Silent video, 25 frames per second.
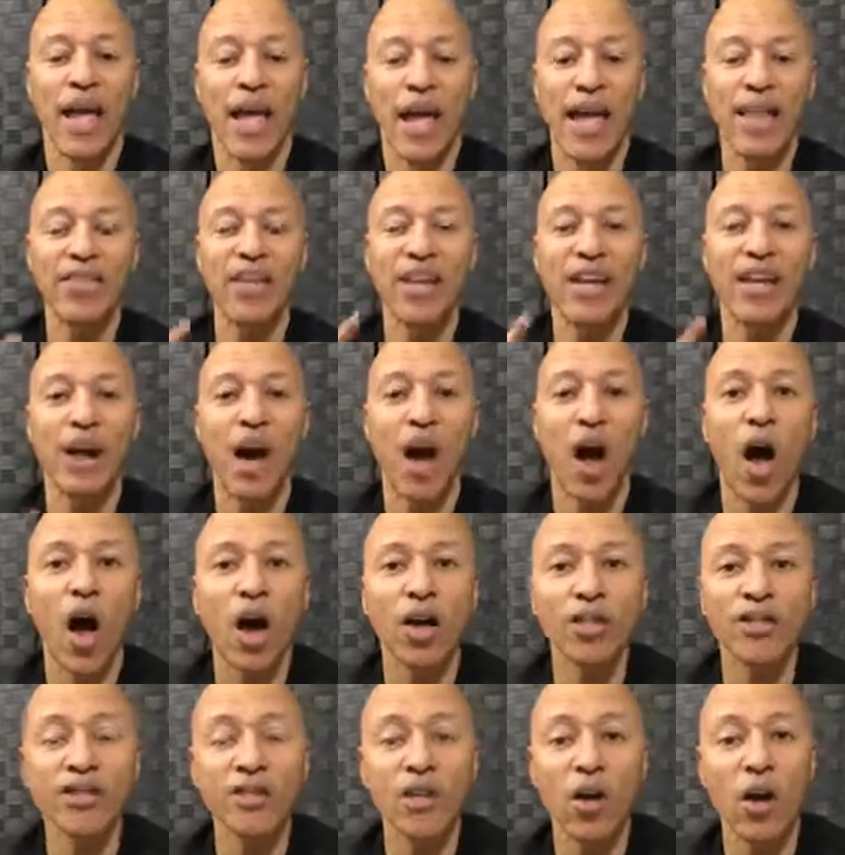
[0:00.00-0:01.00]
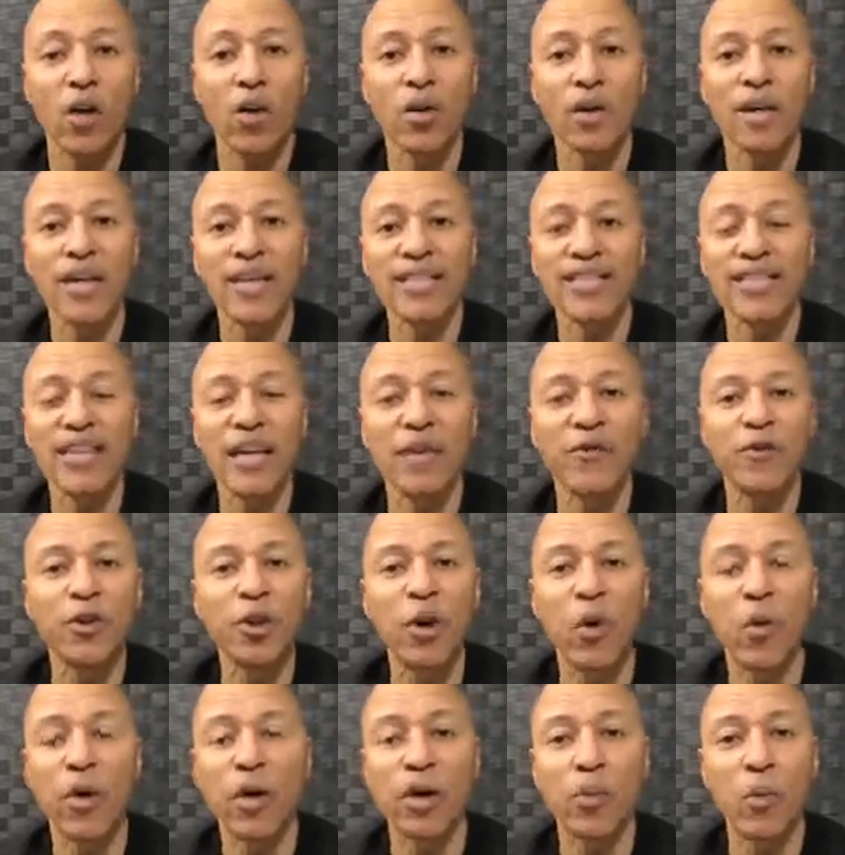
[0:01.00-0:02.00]
And then also, let's say if you
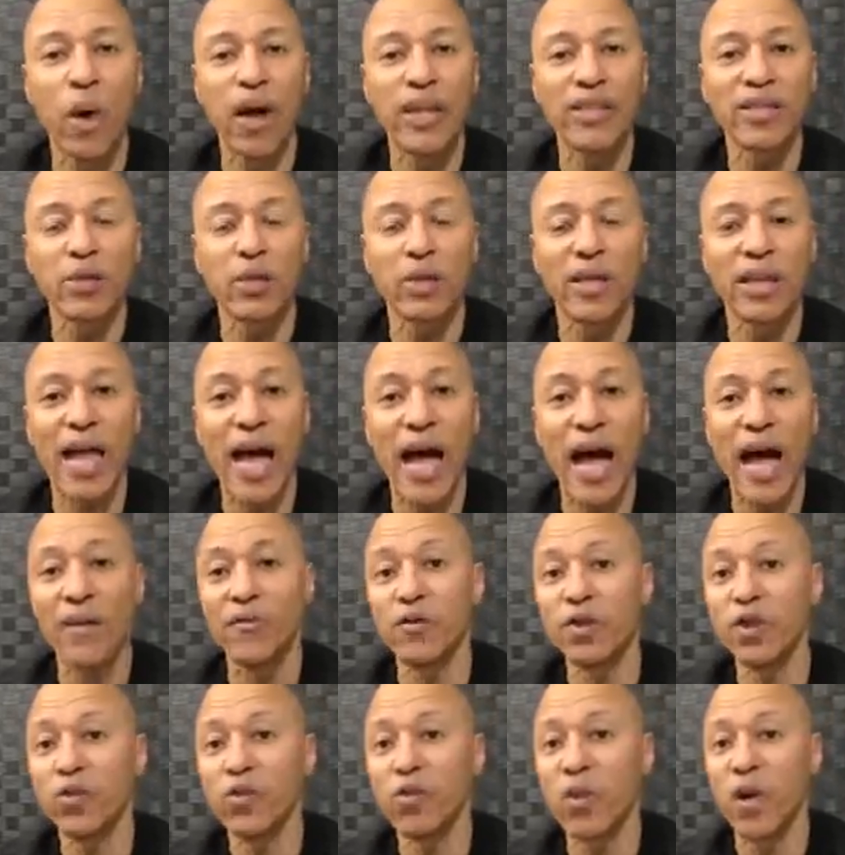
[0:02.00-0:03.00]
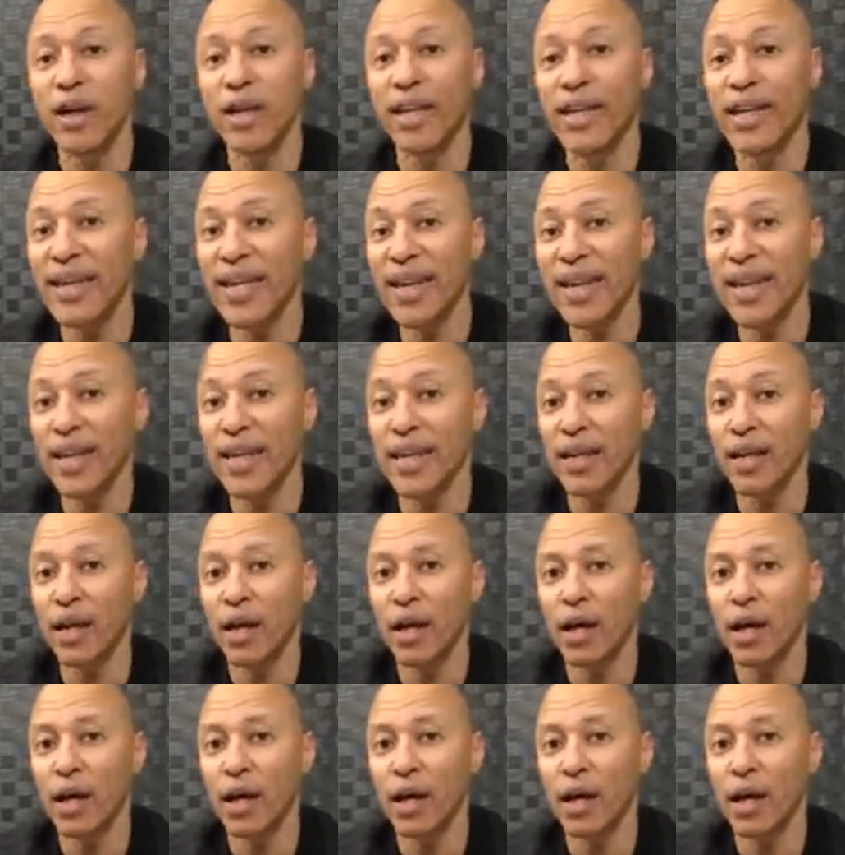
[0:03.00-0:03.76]
don't want to watch it live, you want to get it